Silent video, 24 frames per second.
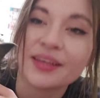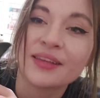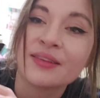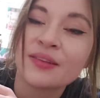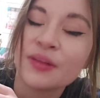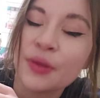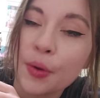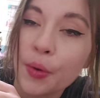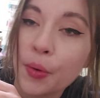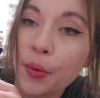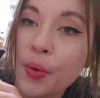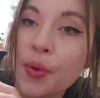
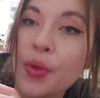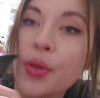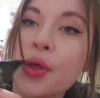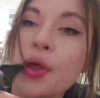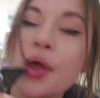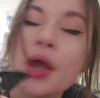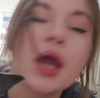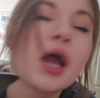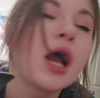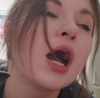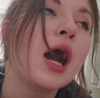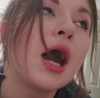So
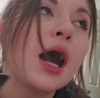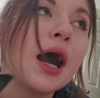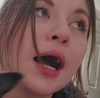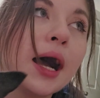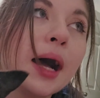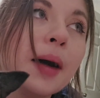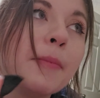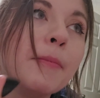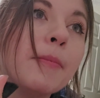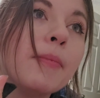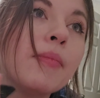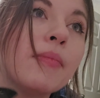
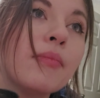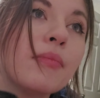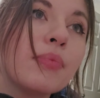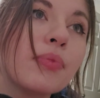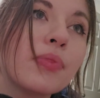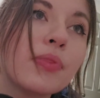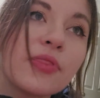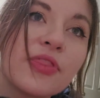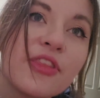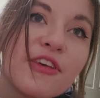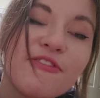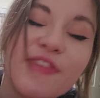
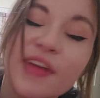the